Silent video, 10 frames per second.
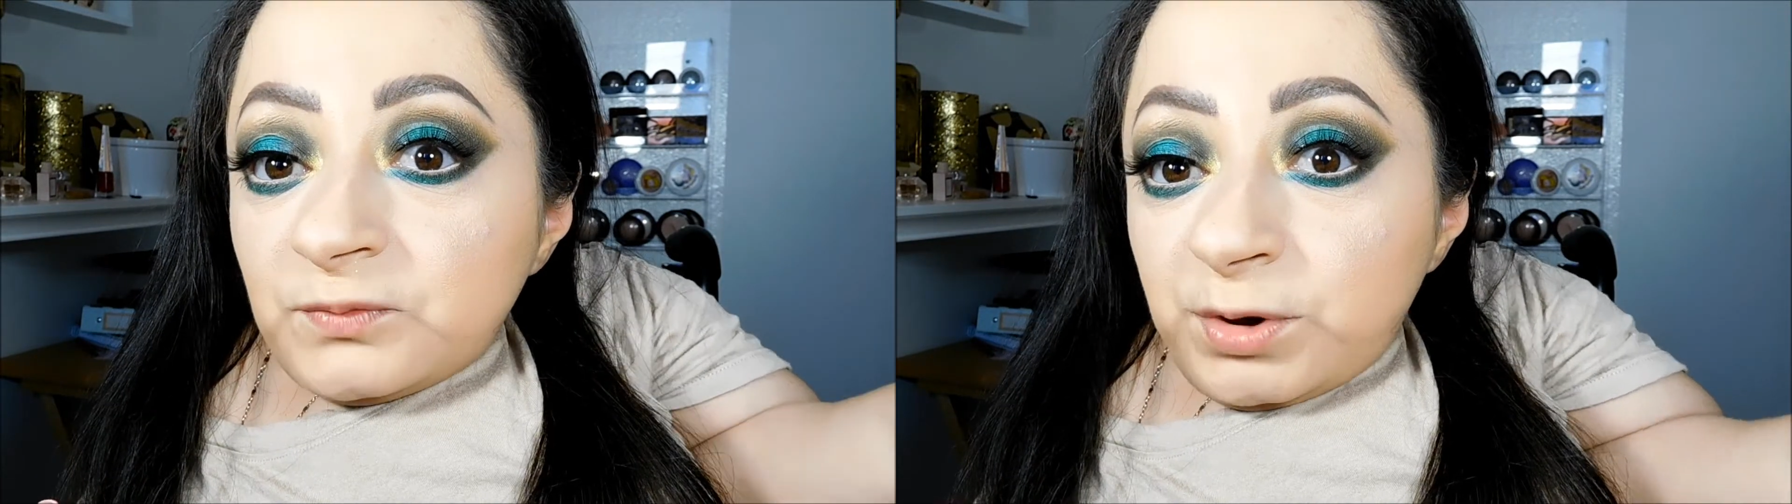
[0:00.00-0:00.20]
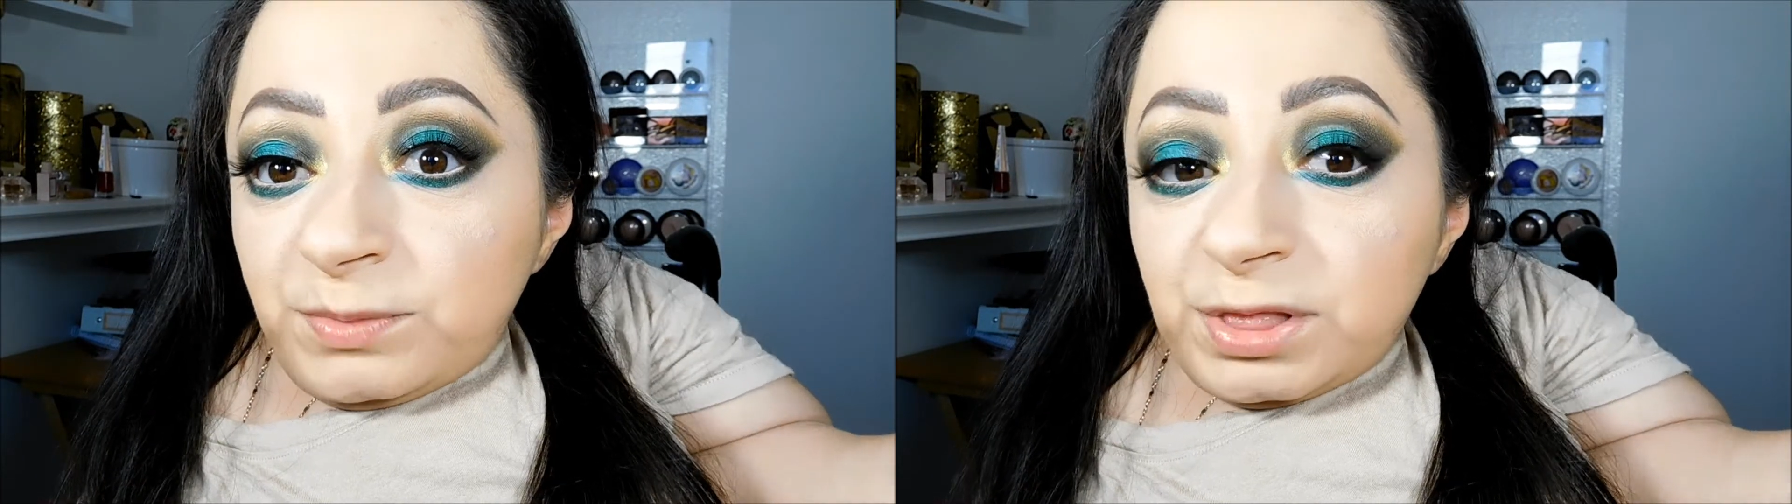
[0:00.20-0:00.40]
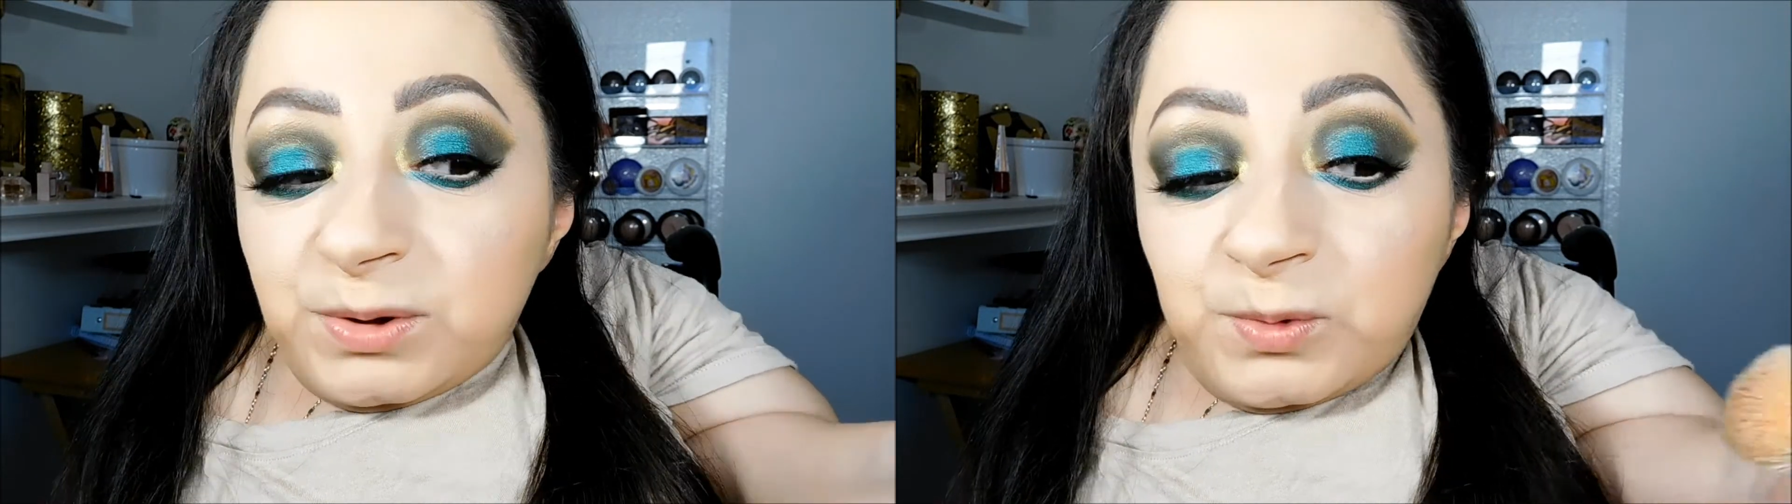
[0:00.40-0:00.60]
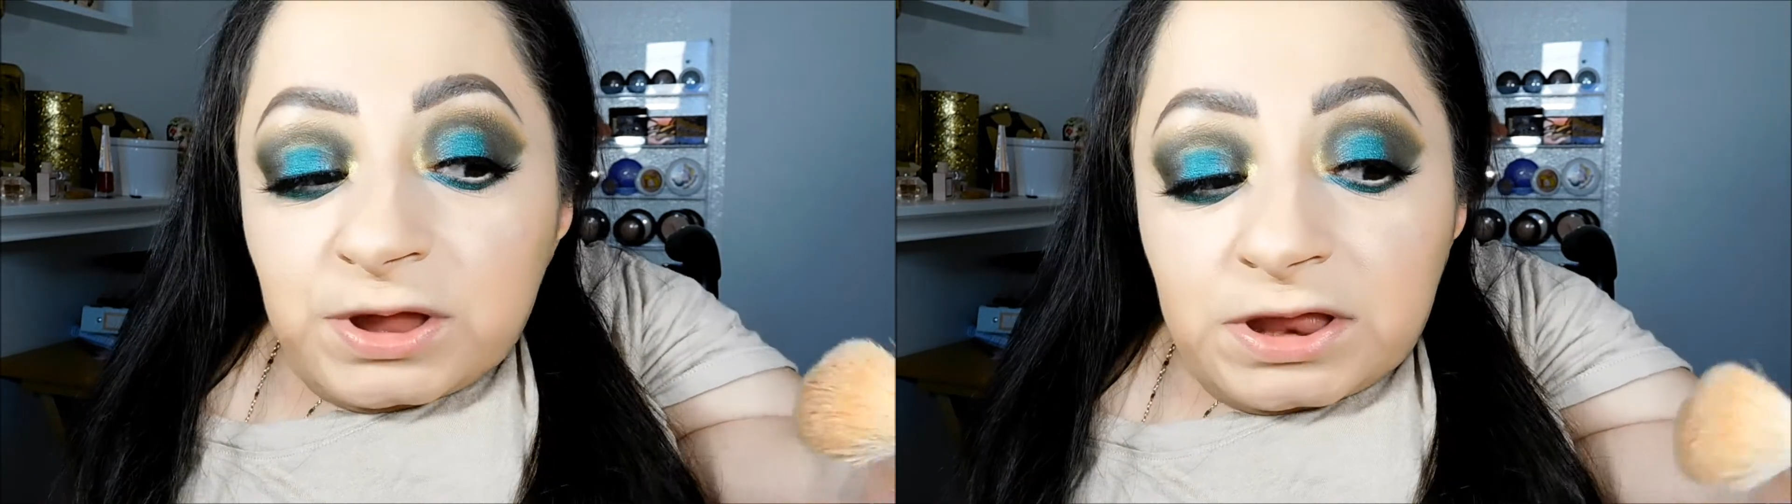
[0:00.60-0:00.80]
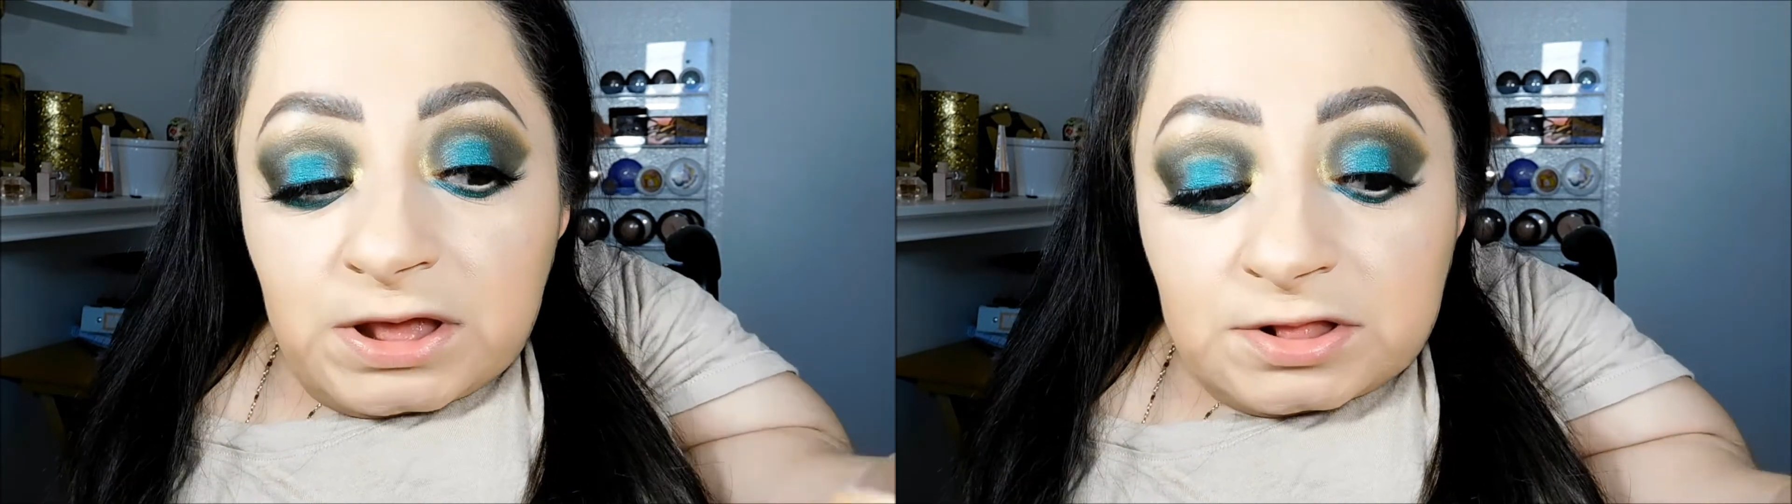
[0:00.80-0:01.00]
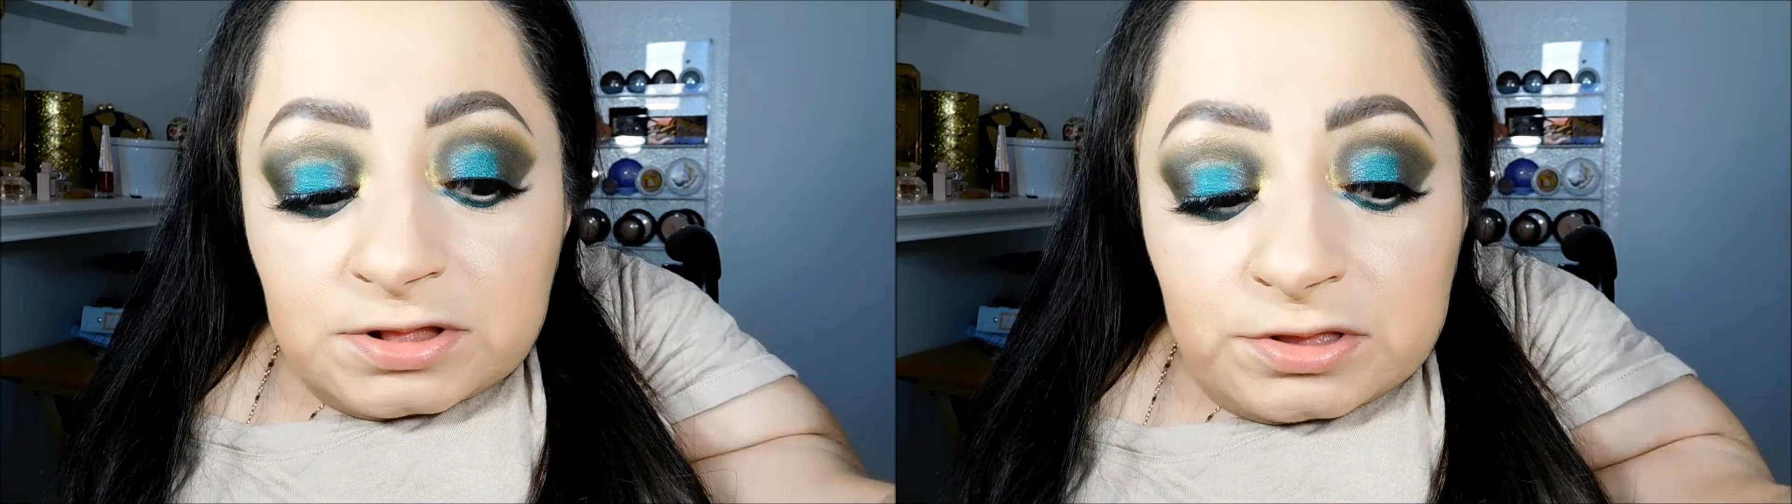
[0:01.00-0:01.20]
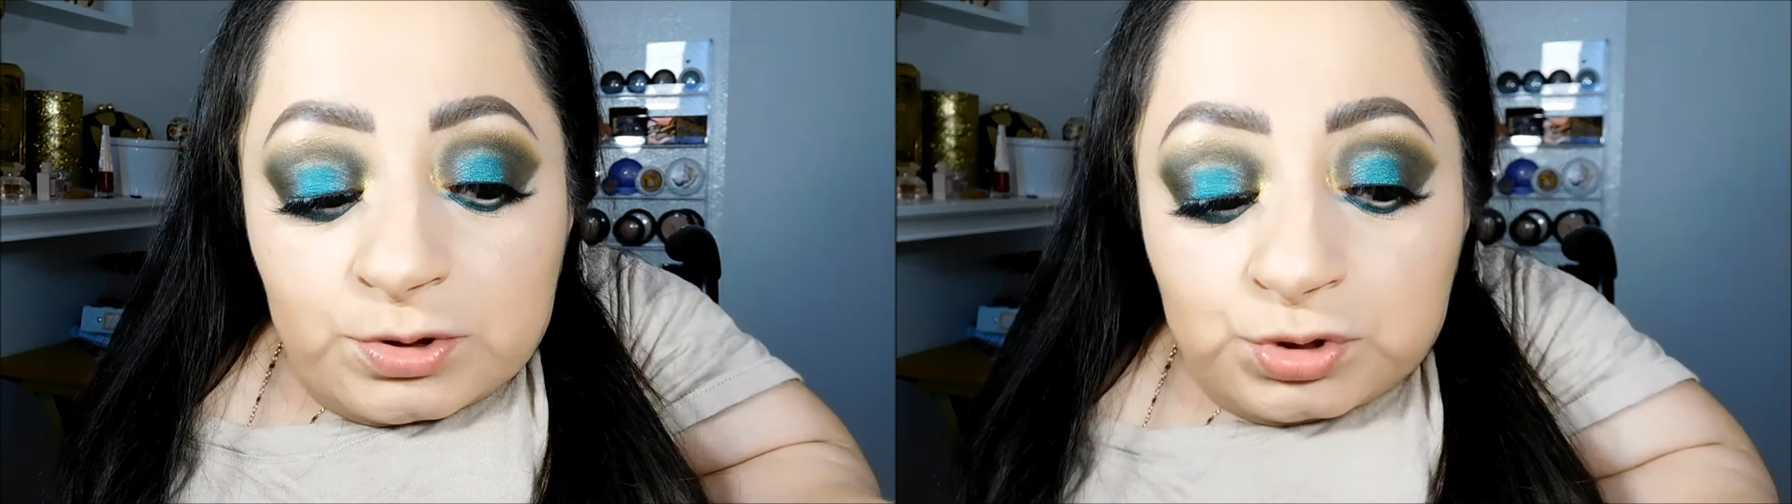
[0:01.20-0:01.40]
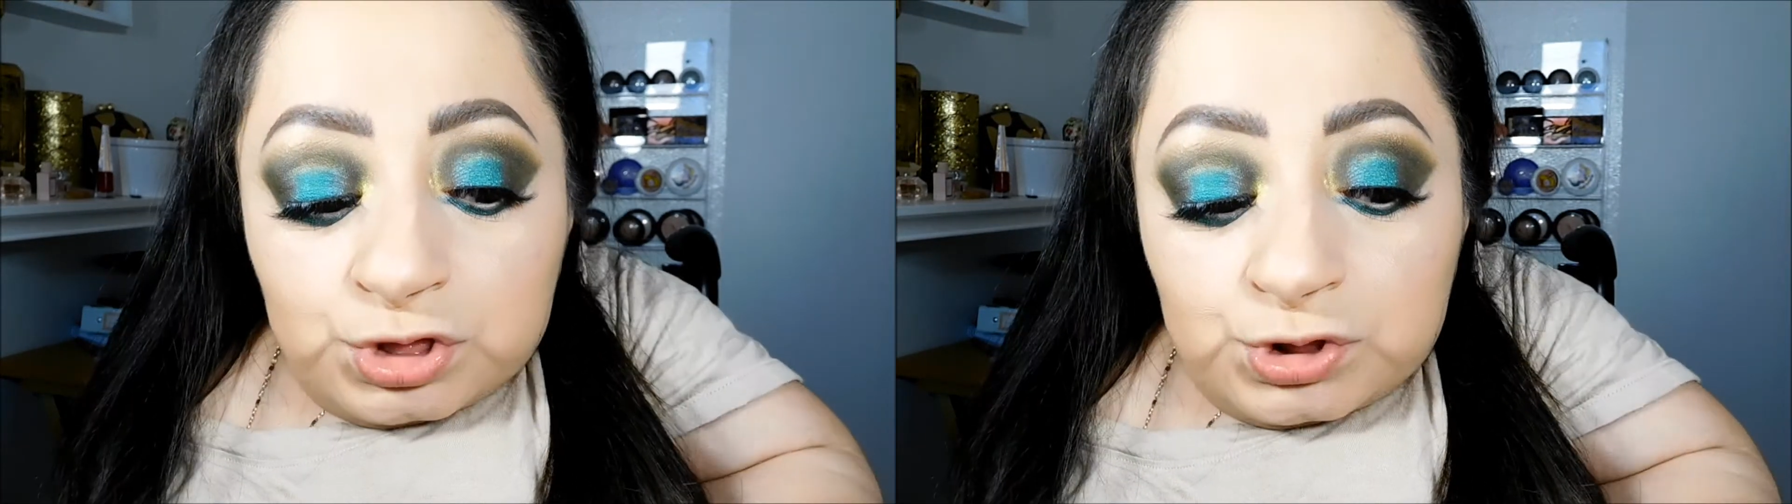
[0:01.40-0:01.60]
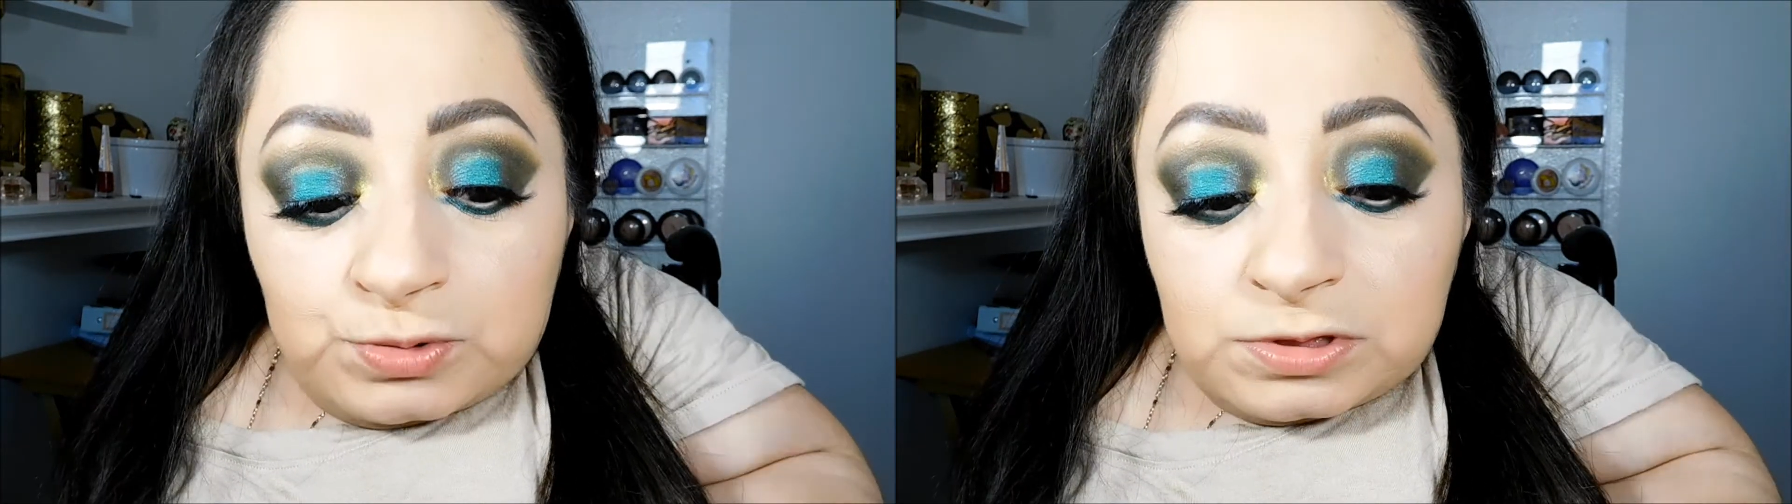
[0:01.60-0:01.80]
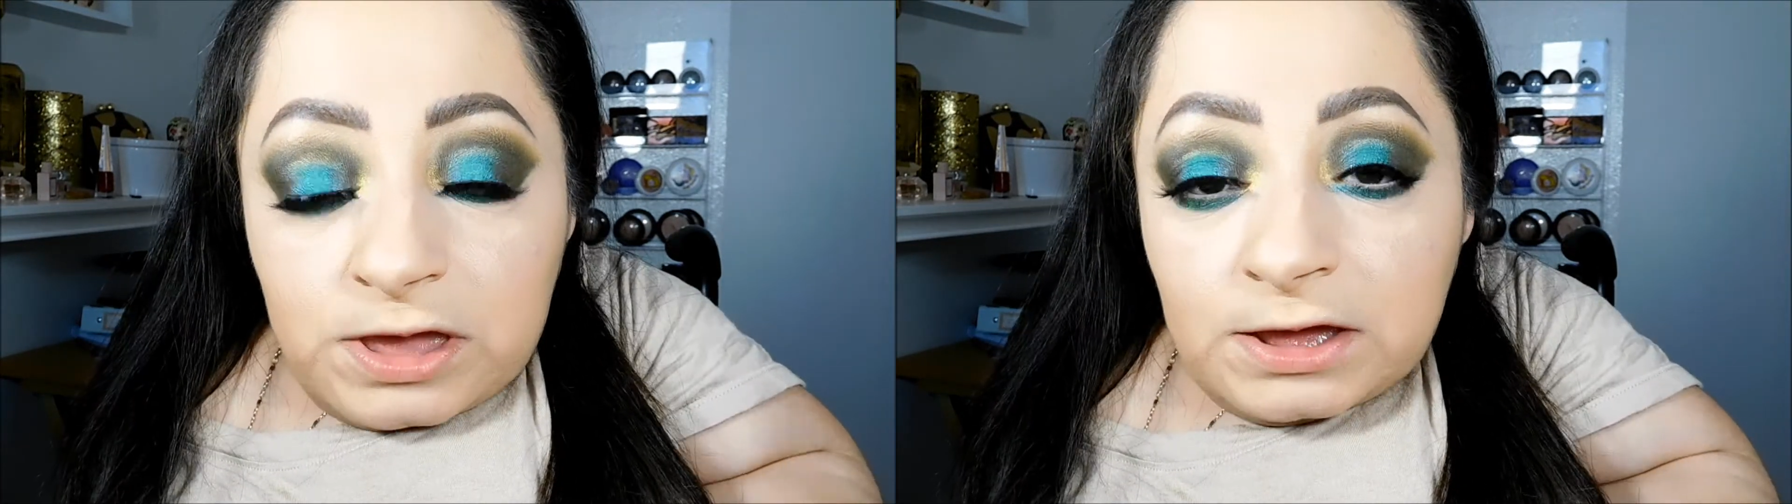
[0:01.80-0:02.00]
Formula one is a little
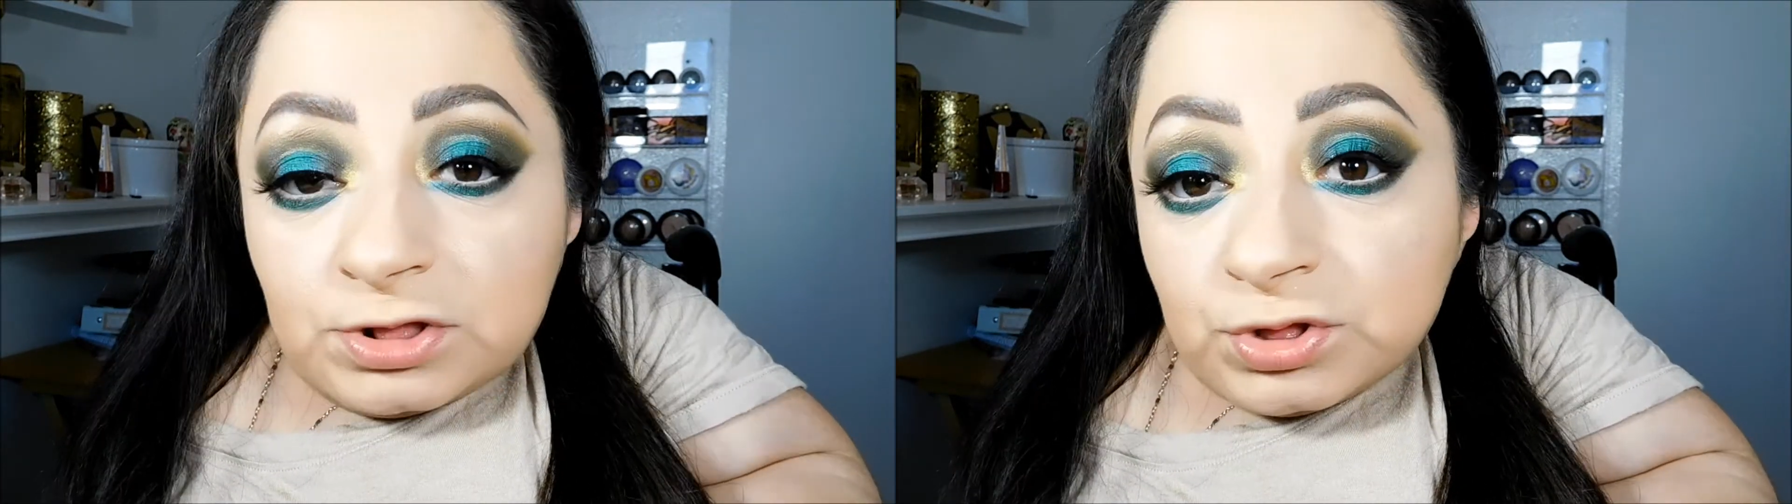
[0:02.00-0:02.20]
too light,